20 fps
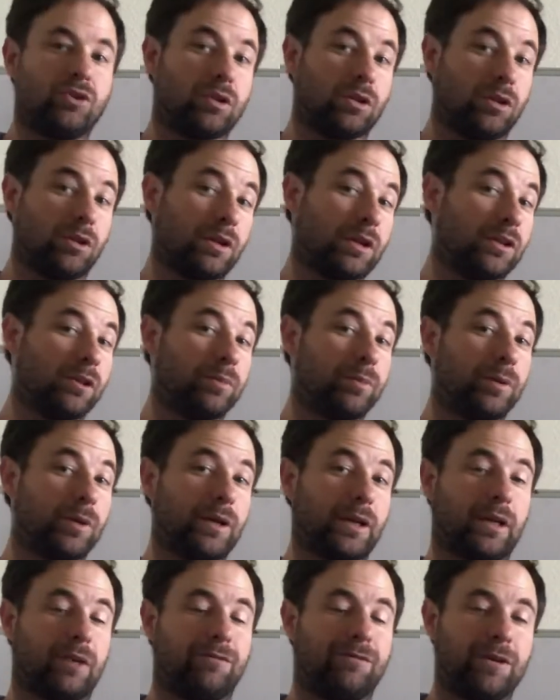You can look in the
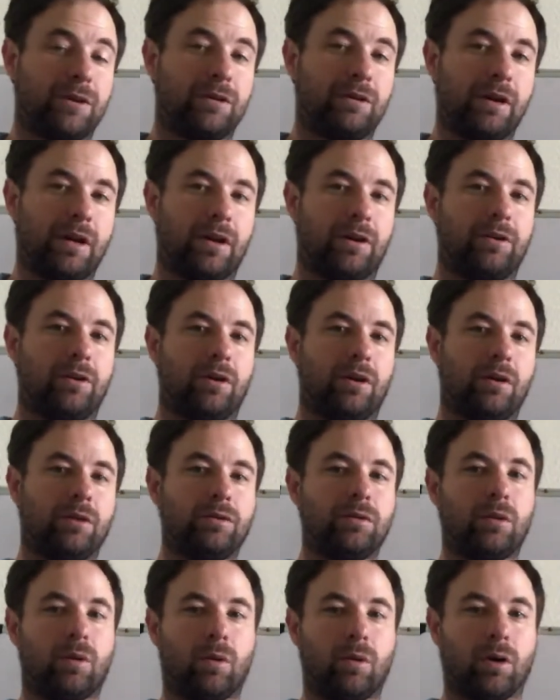book and figure it out on your
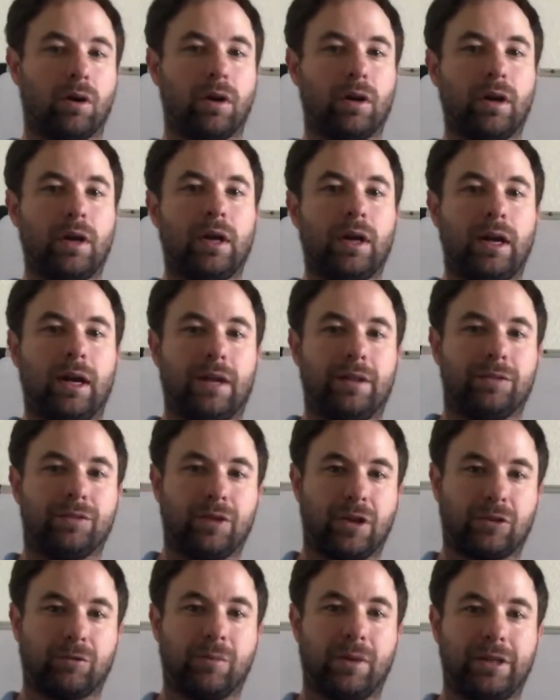own, or this
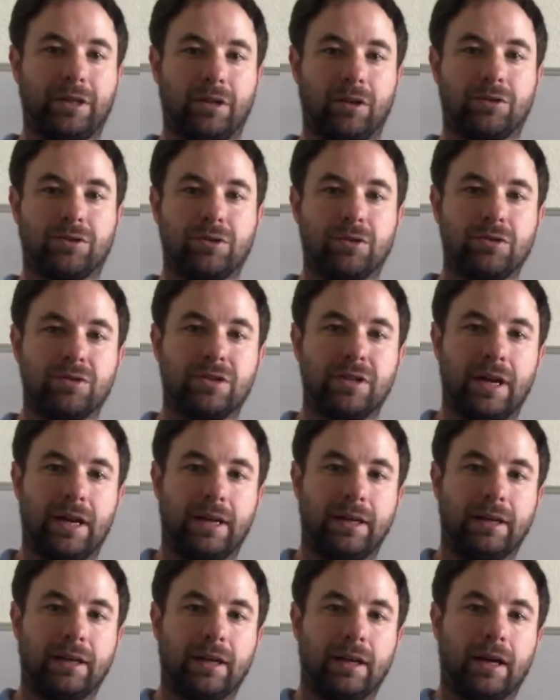next Monday or
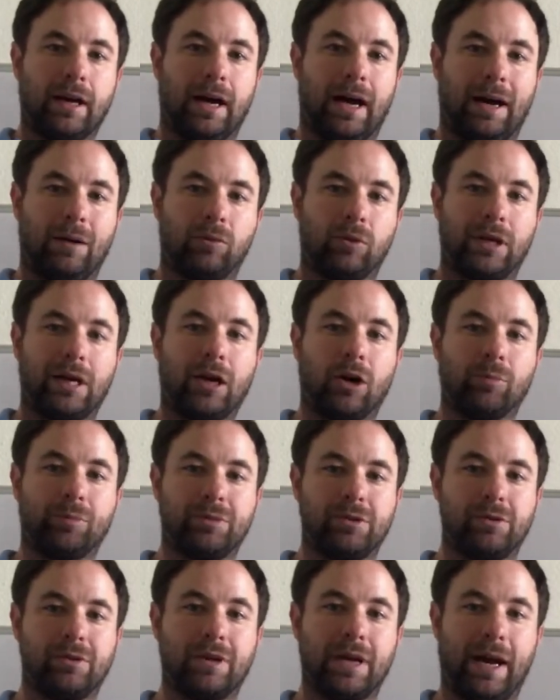Tuesday, I will
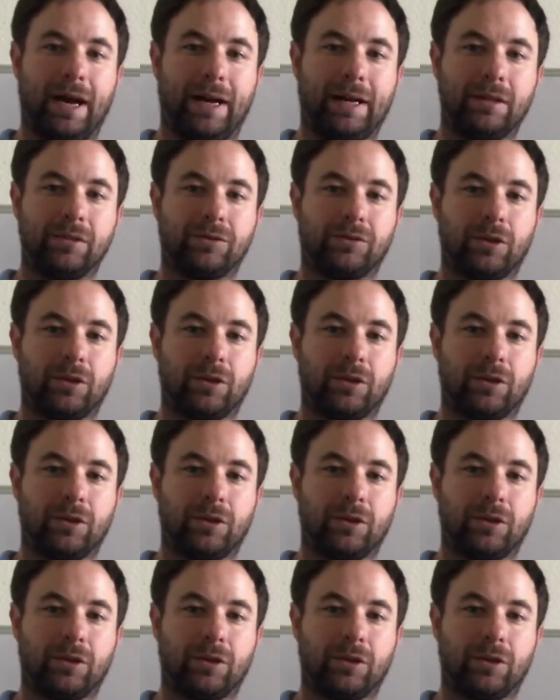help you guys.